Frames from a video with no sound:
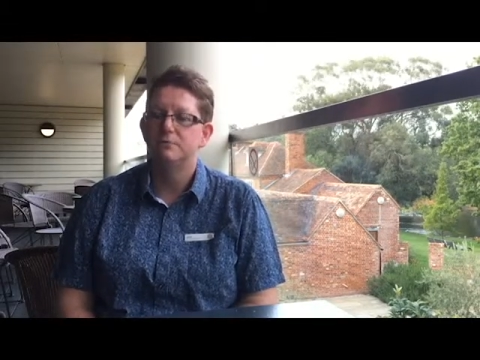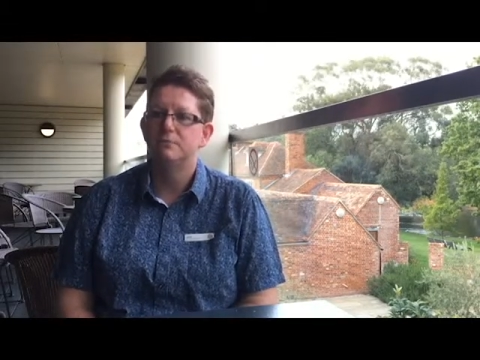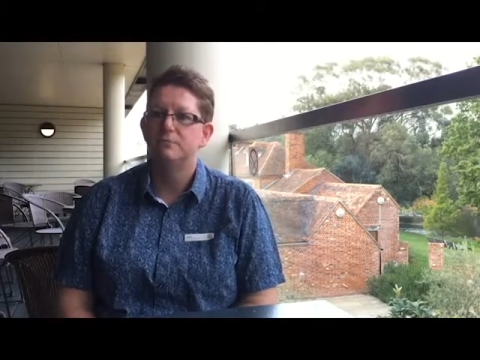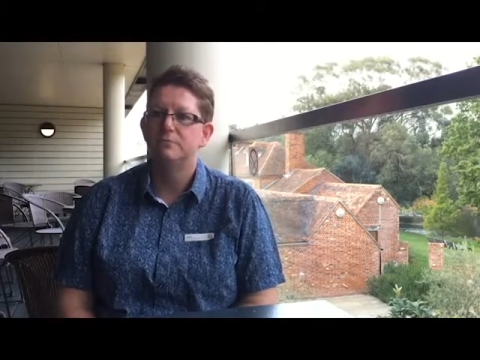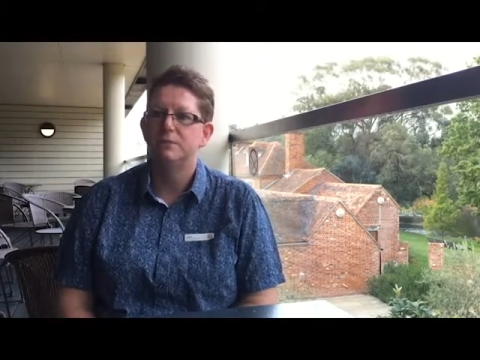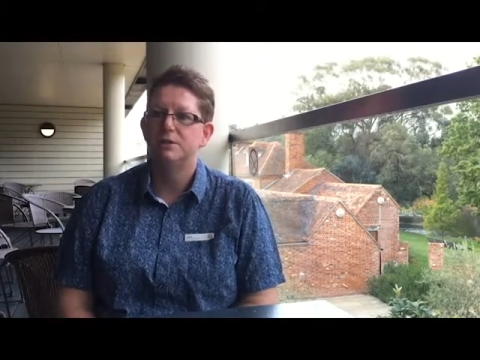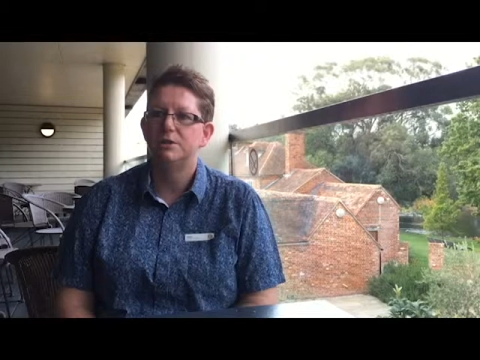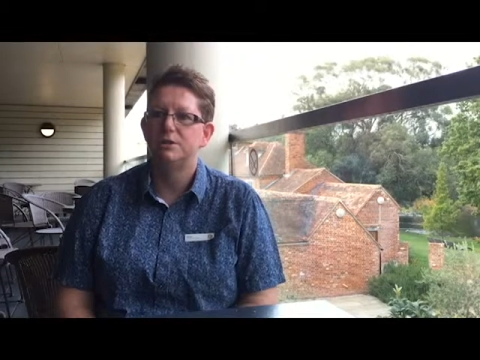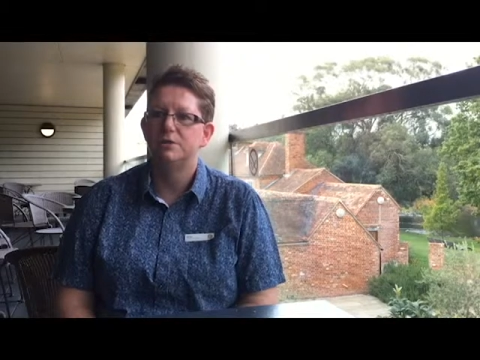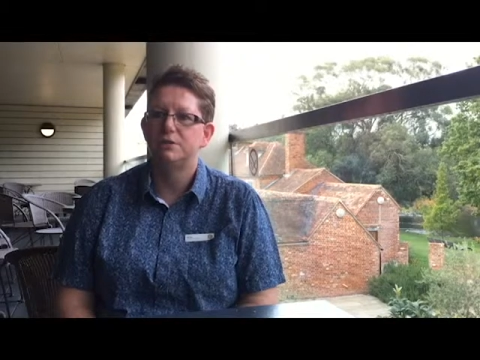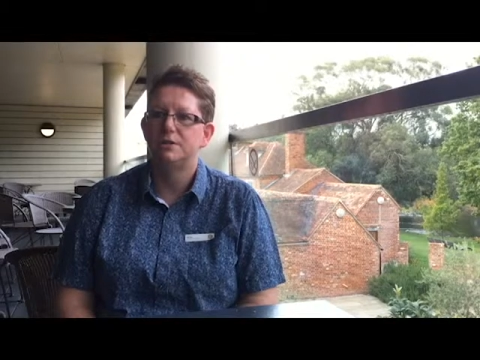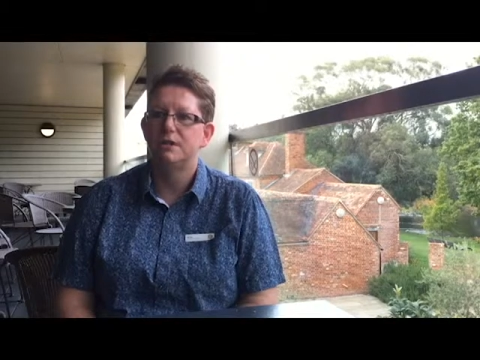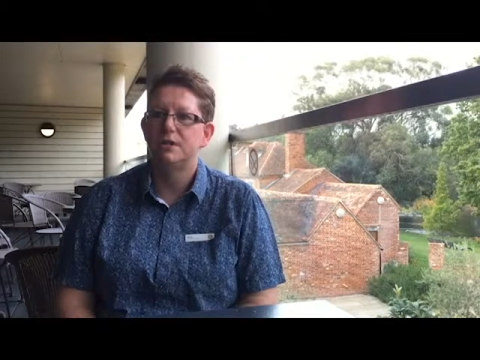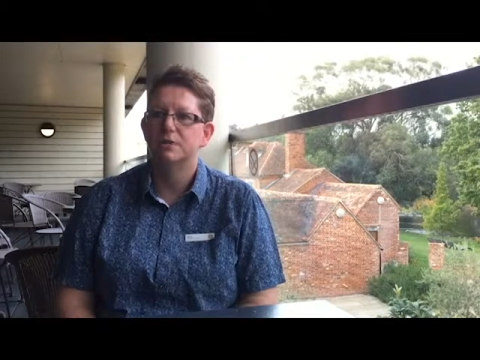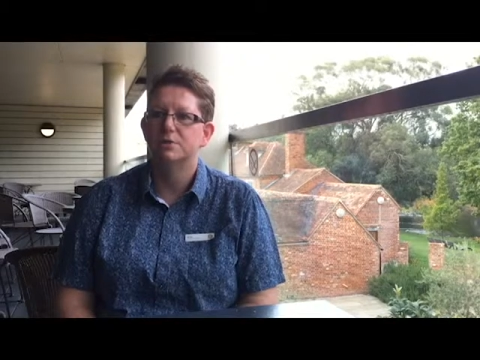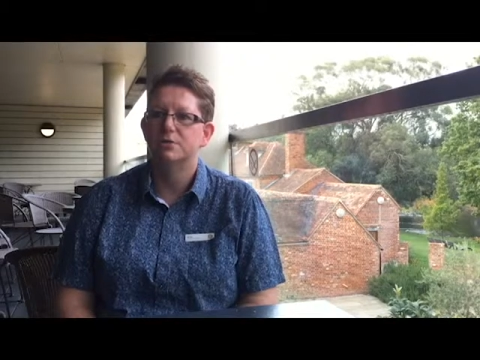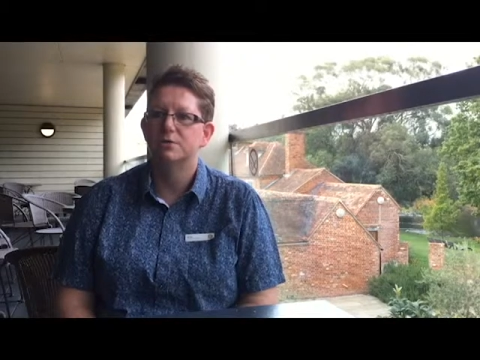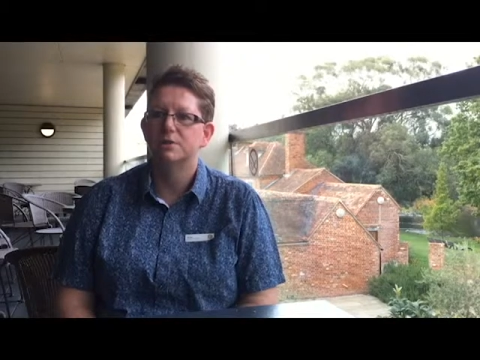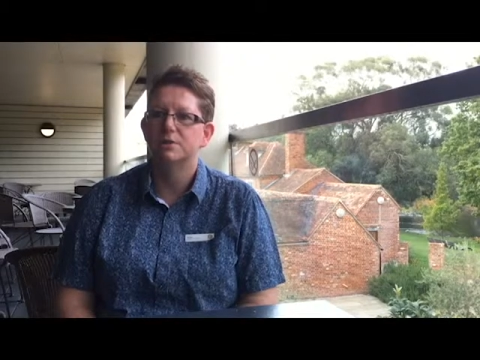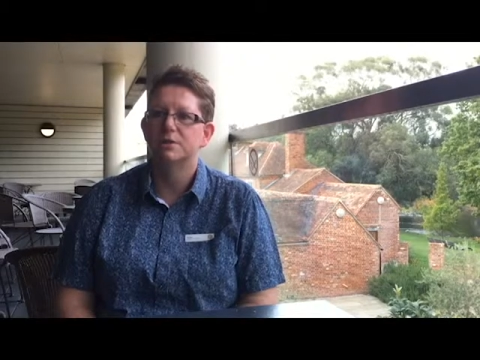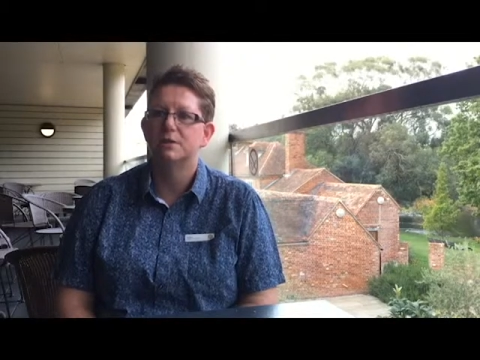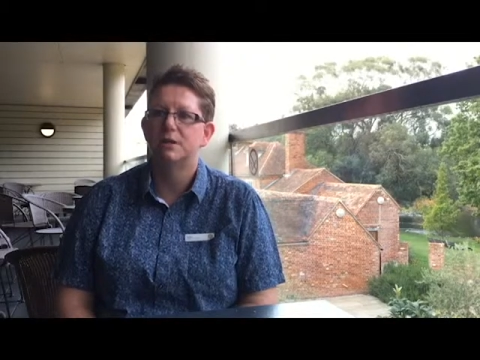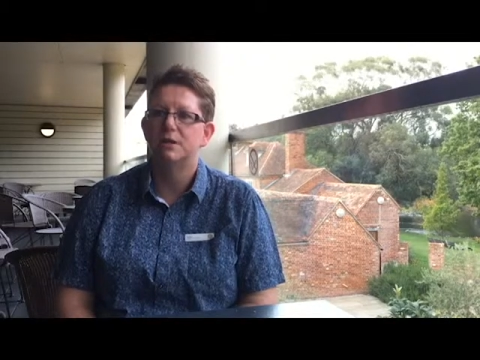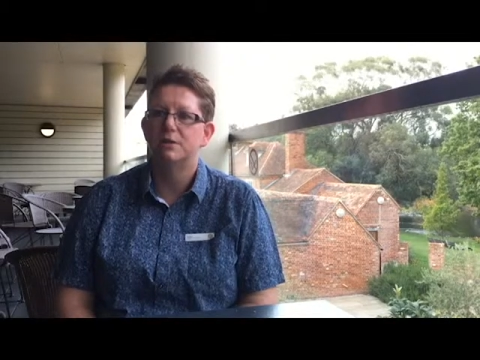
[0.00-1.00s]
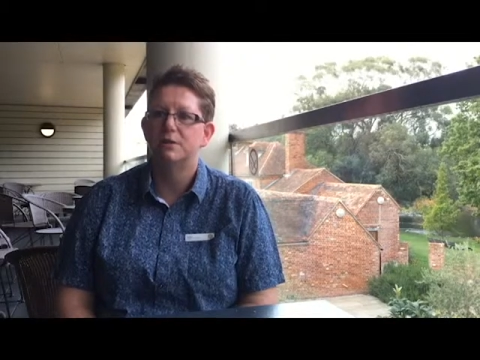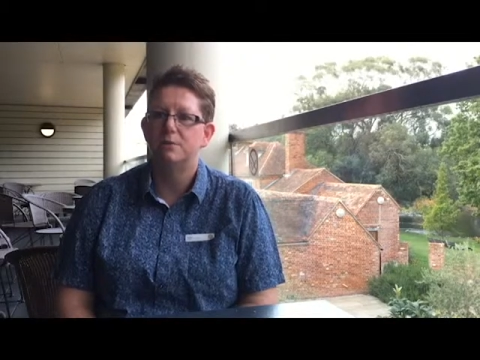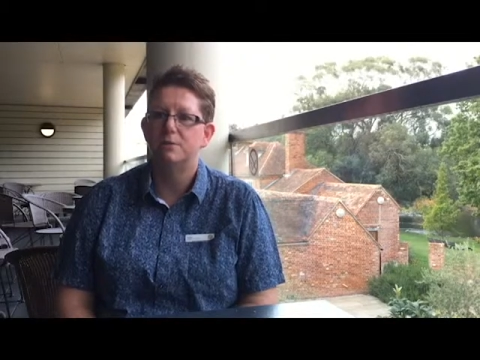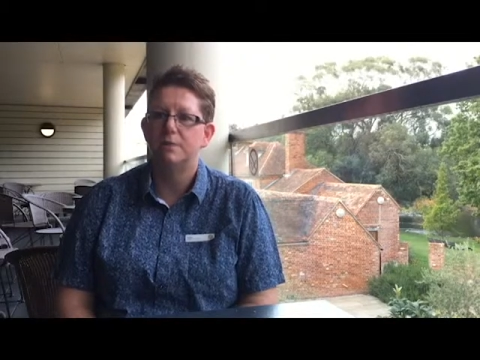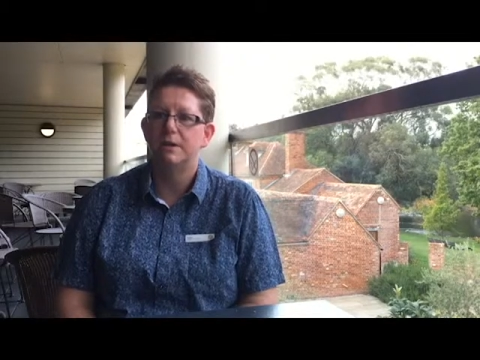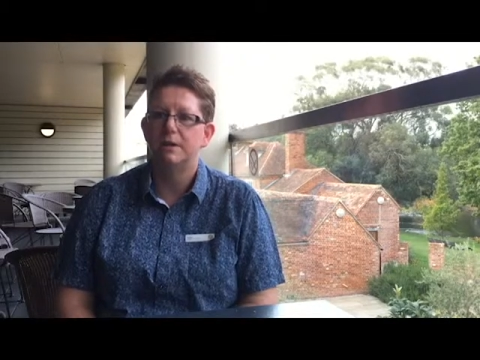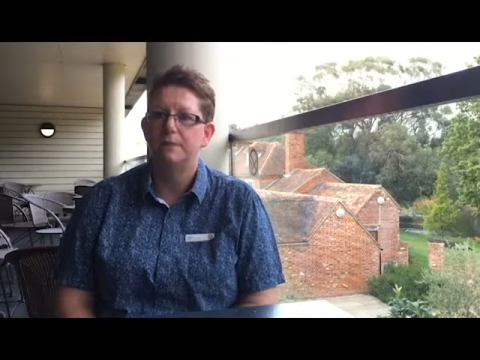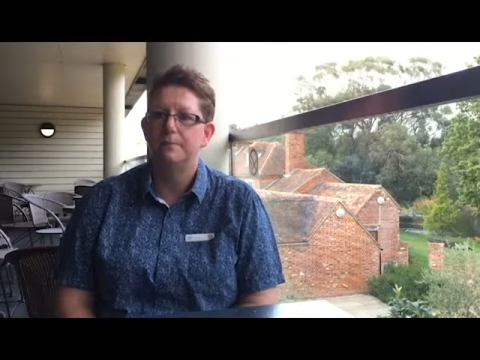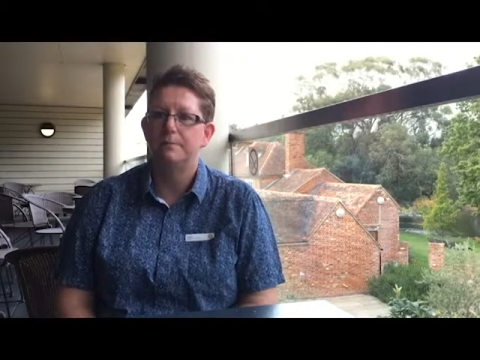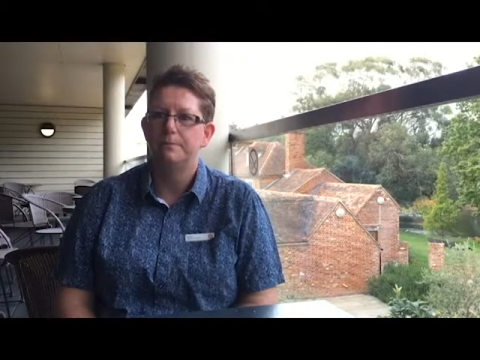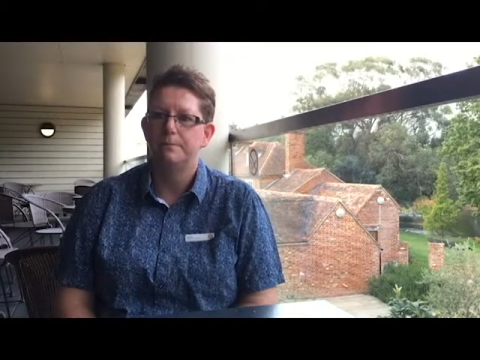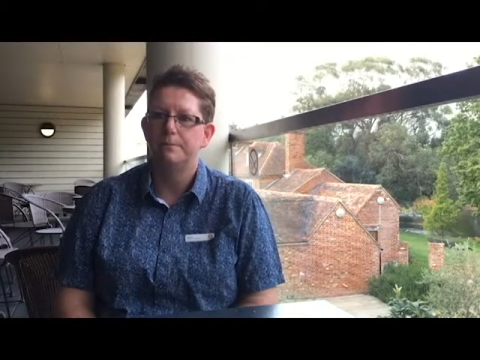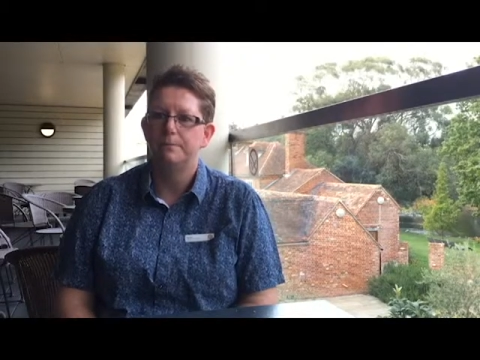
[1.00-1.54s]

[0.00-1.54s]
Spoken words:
reduce our costs a little bit.